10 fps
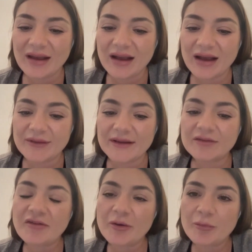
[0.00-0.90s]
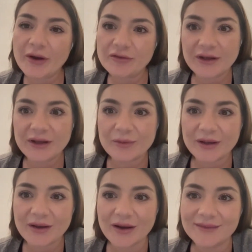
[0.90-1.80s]
I mean, it's a very proud feeling
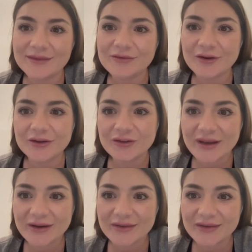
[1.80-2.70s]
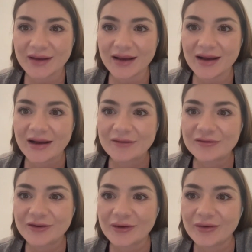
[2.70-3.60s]
because for 2 years and a half,
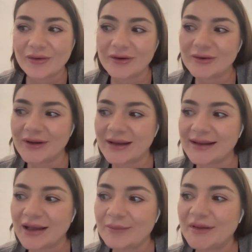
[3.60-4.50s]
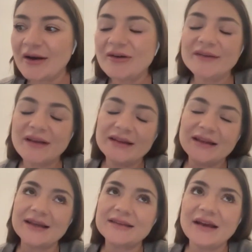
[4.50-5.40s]
you like, I mean, I always had
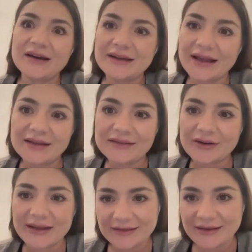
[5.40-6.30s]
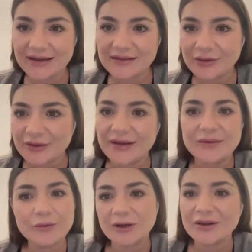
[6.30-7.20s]
like targets or like dates. Okay, we're